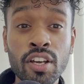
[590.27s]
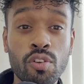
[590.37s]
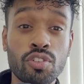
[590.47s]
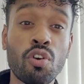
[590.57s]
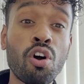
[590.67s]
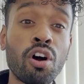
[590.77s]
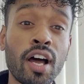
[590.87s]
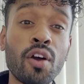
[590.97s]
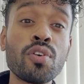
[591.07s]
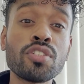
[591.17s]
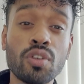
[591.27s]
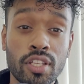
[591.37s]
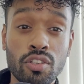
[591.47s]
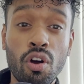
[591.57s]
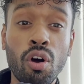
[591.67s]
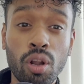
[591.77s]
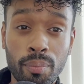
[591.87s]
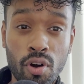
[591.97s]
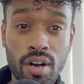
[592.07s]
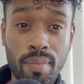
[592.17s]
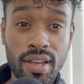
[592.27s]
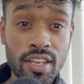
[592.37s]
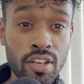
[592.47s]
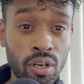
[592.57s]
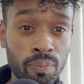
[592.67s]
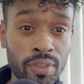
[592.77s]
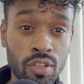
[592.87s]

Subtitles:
those are all, I always know that's all part of my ego.